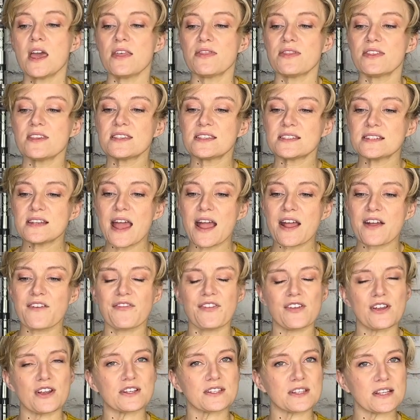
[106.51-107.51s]
this neck
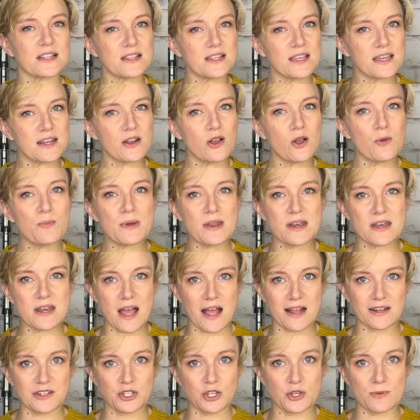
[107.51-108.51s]
flares a little, but
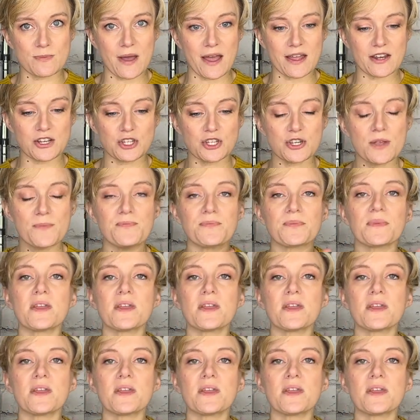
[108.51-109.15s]
not too much.